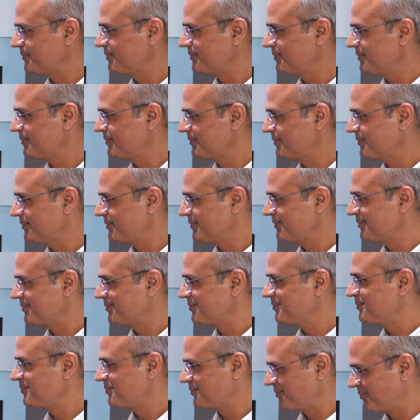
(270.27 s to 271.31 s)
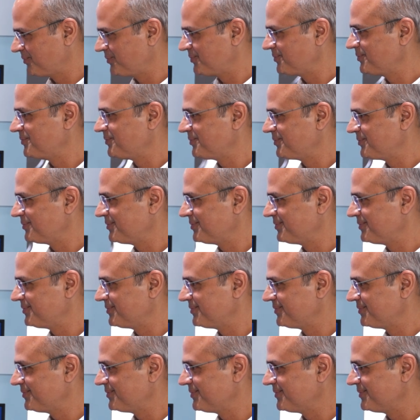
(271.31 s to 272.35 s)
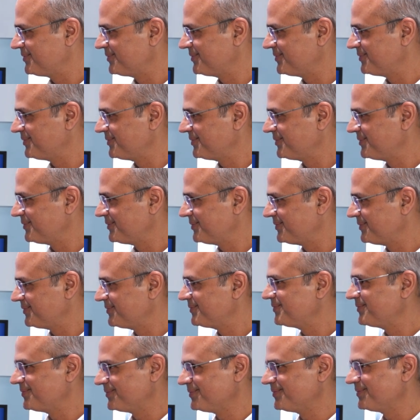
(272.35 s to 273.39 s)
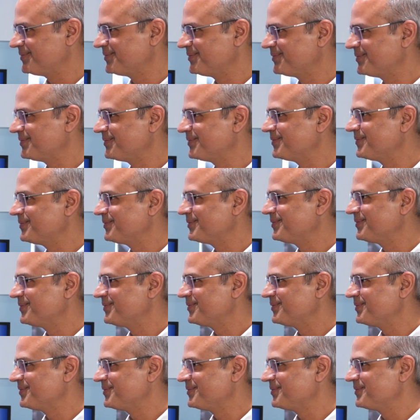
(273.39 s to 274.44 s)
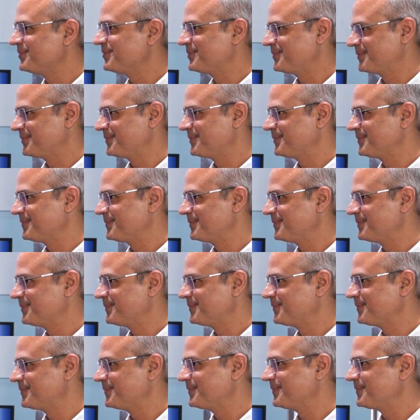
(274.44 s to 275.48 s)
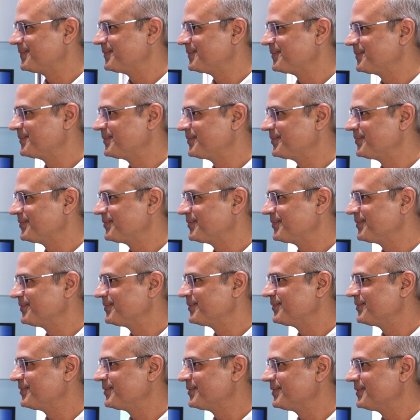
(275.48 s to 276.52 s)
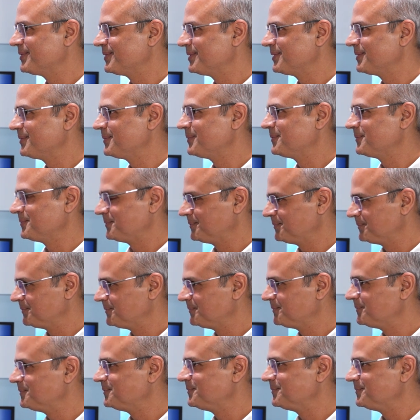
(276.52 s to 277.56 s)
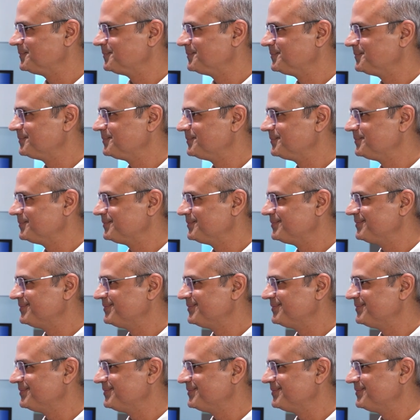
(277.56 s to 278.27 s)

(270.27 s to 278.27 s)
(silent)